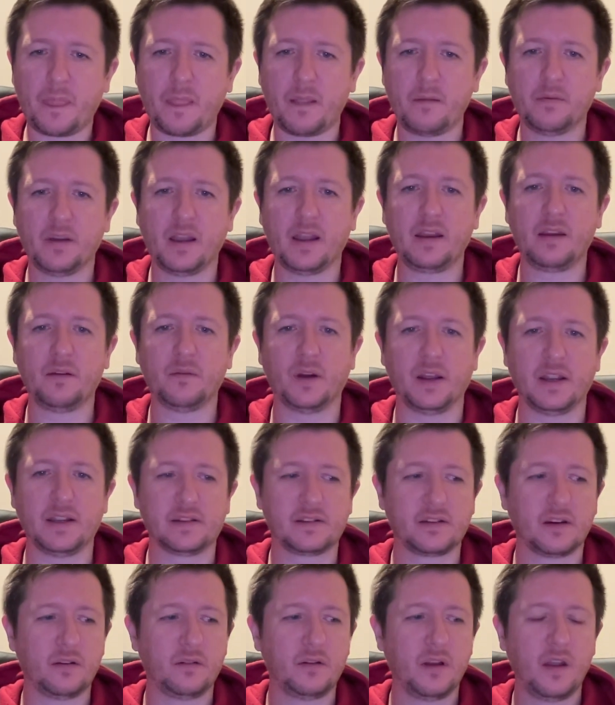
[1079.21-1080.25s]
But anyway,
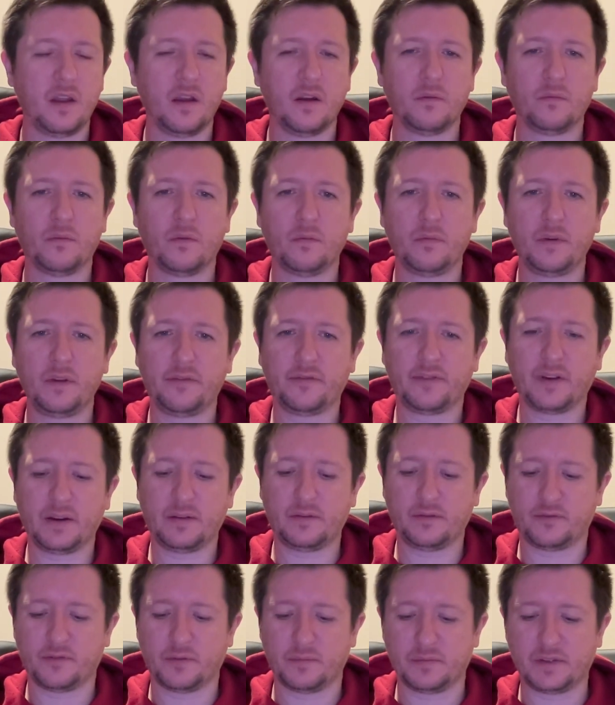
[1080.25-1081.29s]
so what we
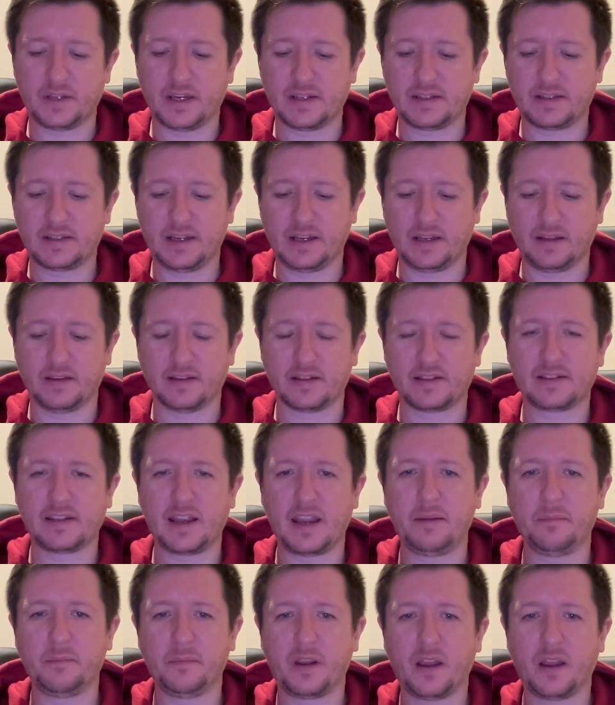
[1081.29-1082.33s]
found from testing the same